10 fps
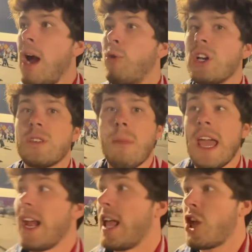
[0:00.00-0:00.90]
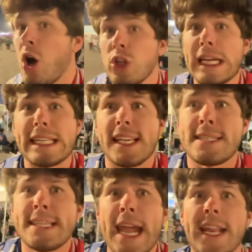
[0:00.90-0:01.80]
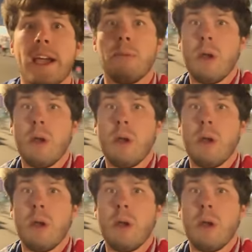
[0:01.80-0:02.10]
right, boys, we made it in. Yo, look at this stadium.